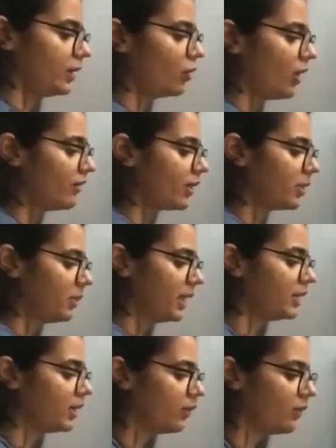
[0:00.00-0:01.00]
and you have a
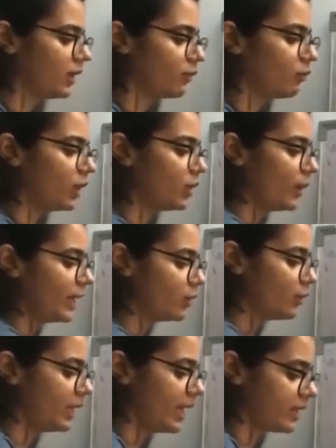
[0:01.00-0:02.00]
remainder 1. What do I
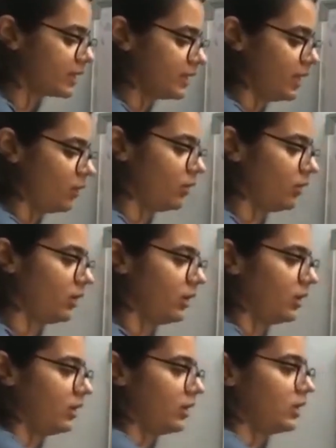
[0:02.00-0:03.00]
do next now?
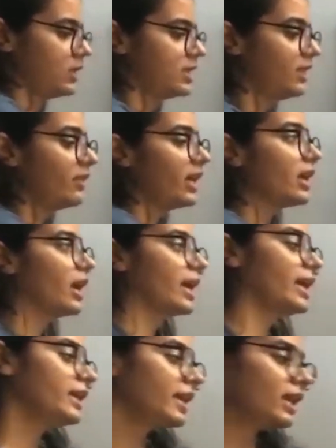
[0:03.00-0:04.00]
See, we are
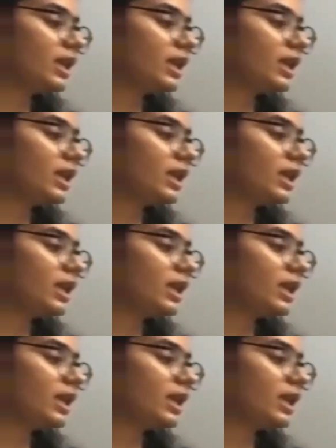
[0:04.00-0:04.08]
again